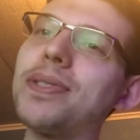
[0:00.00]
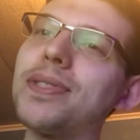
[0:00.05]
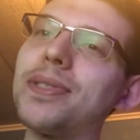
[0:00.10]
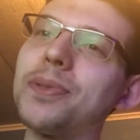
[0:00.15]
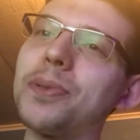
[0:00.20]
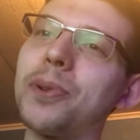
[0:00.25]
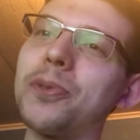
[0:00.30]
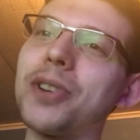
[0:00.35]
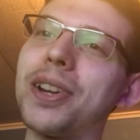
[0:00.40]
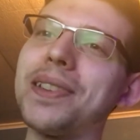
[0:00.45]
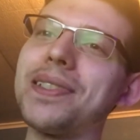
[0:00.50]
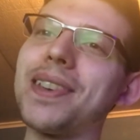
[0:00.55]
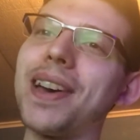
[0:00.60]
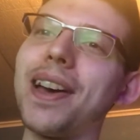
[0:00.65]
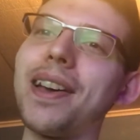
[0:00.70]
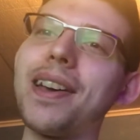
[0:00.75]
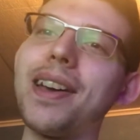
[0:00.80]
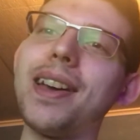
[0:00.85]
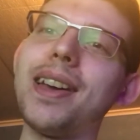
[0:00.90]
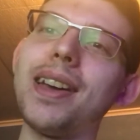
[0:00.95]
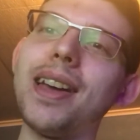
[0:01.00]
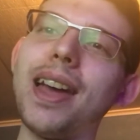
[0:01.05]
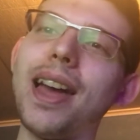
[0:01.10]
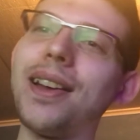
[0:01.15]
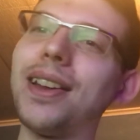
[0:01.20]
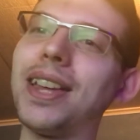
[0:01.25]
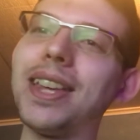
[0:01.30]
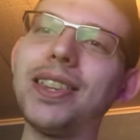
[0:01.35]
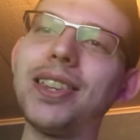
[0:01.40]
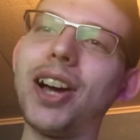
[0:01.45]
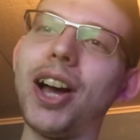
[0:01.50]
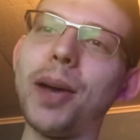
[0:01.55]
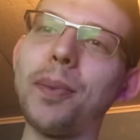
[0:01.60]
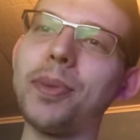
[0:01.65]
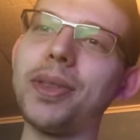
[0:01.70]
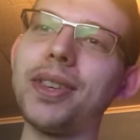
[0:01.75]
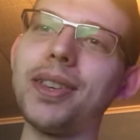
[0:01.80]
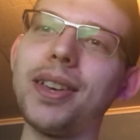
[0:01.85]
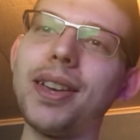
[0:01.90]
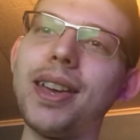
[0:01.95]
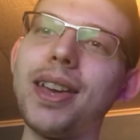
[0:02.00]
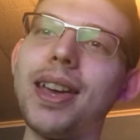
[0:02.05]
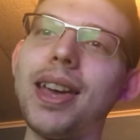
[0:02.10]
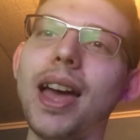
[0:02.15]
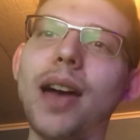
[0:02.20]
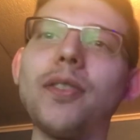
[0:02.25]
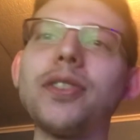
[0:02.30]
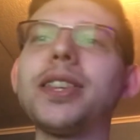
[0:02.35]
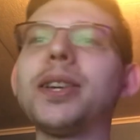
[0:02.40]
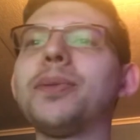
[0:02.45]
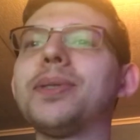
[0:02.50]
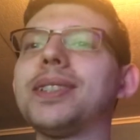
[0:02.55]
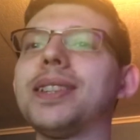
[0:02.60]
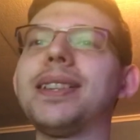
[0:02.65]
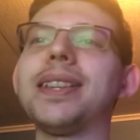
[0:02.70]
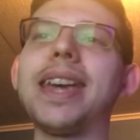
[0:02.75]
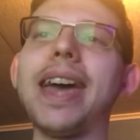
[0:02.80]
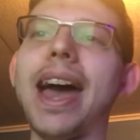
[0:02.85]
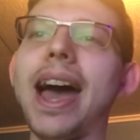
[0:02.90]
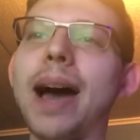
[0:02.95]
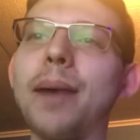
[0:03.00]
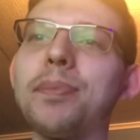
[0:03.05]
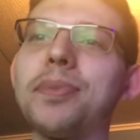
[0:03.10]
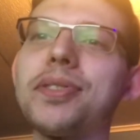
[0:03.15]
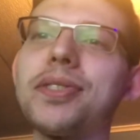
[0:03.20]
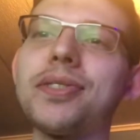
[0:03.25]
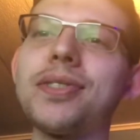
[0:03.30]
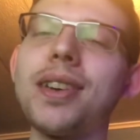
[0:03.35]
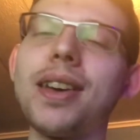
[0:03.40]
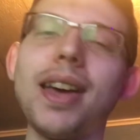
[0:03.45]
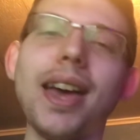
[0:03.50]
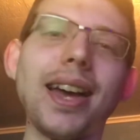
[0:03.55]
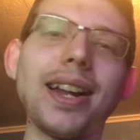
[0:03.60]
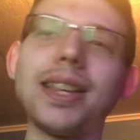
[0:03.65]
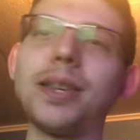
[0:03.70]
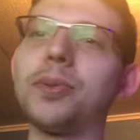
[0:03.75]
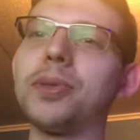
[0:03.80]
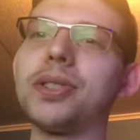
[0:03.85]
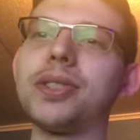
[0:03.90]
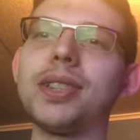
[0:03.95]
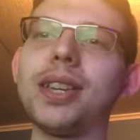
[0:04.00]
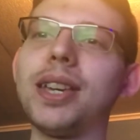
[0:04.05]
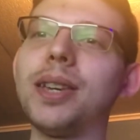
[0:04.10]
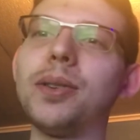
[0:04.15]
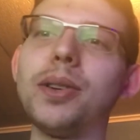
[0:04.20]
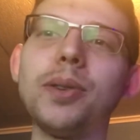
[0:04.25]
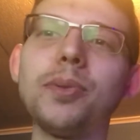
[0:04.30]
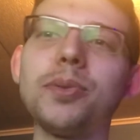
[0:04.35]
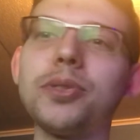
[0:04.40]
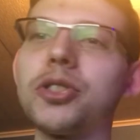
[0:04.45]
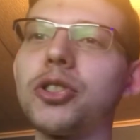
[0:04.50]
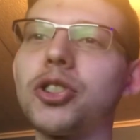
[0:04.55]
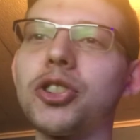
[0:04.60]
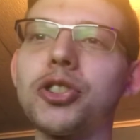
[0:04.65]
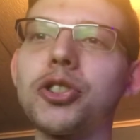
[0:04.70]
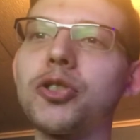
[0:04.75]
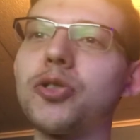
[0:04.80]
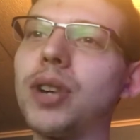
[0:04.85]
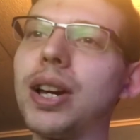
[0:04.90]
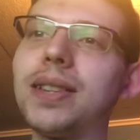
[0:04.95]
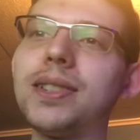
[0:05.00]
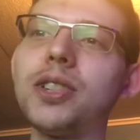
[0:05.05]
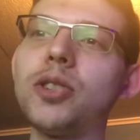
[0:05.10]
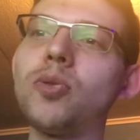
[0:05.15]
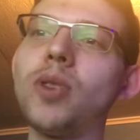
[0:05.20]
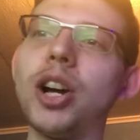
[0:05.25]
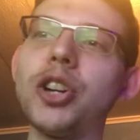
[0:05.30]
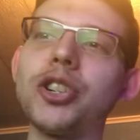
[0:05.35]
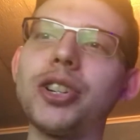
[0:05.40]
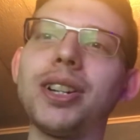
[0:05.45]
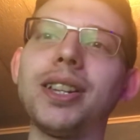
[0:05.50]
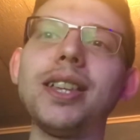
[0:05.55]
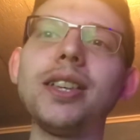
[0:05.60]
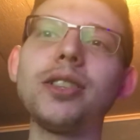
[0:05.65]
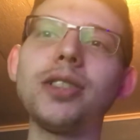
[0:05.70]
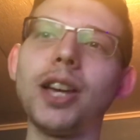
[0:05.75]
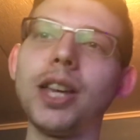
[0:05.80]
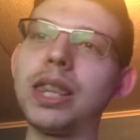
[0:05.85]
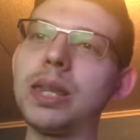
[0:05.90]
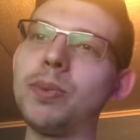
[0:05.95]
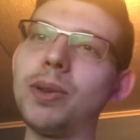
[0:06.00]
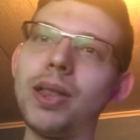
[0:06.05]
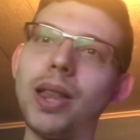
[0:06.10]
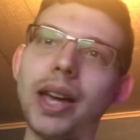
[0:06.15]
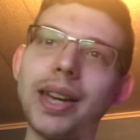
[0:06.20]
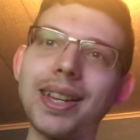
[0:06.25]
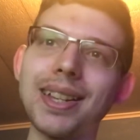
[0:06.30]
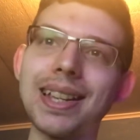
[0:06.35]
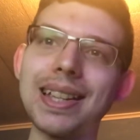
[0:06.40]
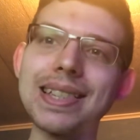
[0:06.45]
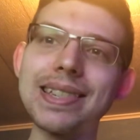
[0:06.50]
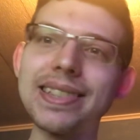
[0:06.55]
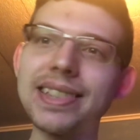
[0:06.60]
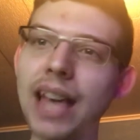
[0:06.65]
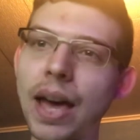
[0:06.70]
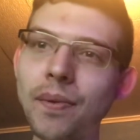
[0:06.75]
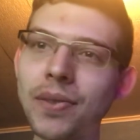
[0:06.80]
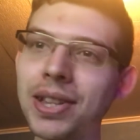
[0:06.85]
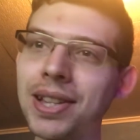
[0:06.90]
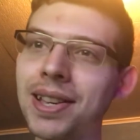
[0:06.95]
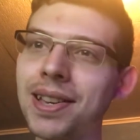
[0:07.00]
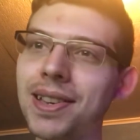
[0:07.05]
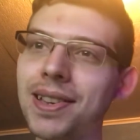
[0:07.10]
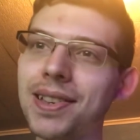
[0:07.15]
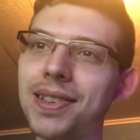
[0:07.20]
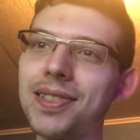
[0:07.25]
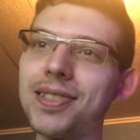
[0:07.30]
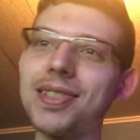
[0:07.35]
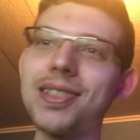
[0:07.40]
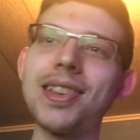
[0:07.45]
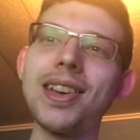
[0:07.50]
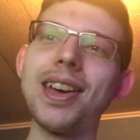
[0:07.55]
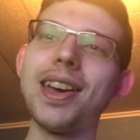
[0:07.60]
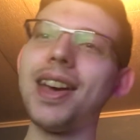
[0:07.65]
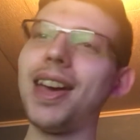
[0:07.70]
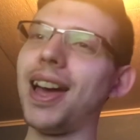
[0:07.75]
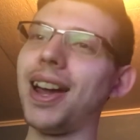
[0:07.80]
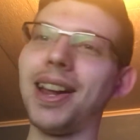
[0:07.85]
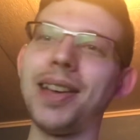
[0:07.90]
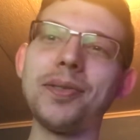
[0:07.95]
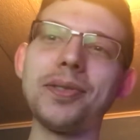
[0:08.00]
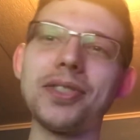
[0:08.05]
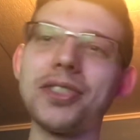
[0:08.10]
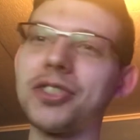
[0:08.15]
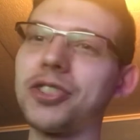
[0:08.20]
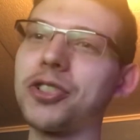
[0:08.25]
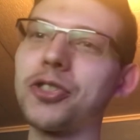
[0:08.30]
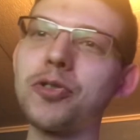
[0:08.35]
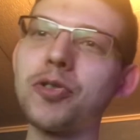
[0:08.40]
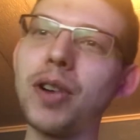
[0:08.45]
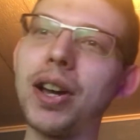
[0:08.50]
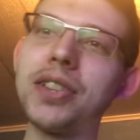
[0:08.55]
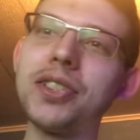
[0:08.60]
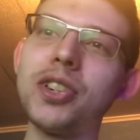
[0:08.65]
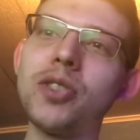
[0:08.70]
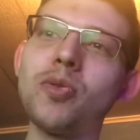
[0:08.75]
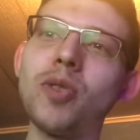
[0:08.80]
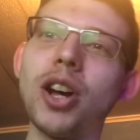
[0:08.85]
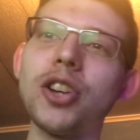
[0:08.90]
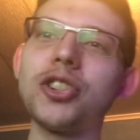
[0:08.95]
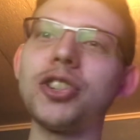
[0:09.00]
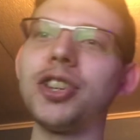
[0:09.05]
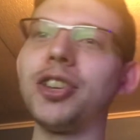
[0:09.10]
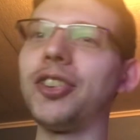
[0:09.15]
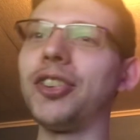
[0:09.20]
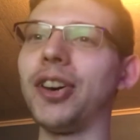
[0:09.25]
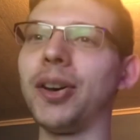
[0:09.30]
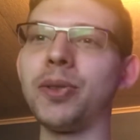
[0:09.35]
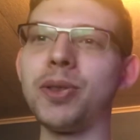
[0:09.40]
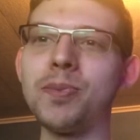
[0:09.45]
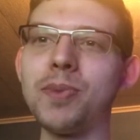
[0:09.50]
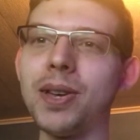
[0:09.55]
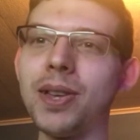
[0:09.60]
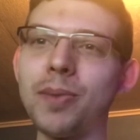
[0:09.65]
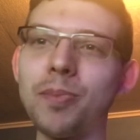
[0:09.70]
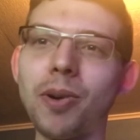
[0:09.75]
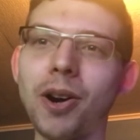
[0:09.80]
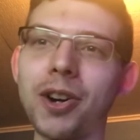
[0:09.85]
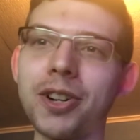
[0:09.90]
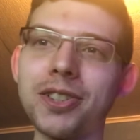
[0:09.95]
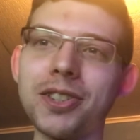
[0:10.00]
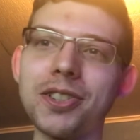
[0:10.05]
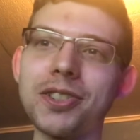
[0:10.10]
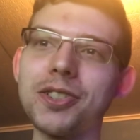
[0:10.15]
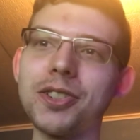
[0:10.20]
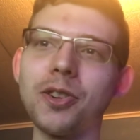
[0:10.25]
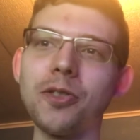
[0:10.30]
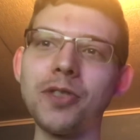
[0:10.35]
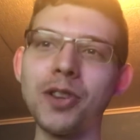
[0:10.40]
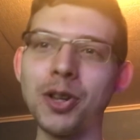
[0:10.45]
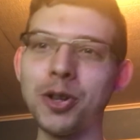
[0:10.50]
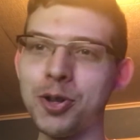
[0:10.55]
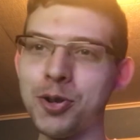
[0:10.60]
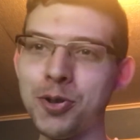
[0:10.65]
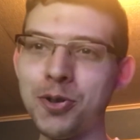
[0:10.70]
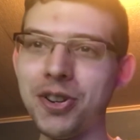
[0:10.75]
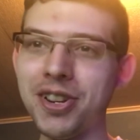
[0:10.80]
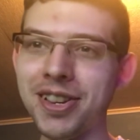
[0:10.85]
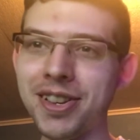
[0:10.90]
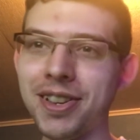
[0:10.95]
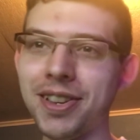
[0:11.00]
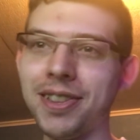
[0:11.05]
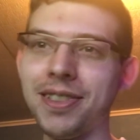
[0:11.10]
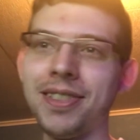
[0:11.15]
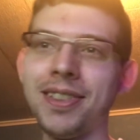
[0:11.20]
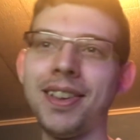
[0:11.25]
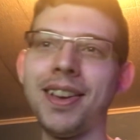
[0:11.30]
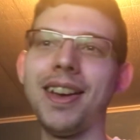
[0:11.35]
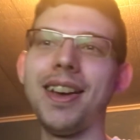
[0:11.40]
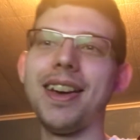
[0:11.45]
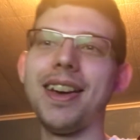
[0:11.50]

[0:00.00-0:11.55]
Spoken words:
Is what I'm trying to say, and he typed, everything was in caps, and he was just crazy Russian. He claimed to be like in his 70s, and he was this crazy Russian. He claimed to be a part of the Soviet Union.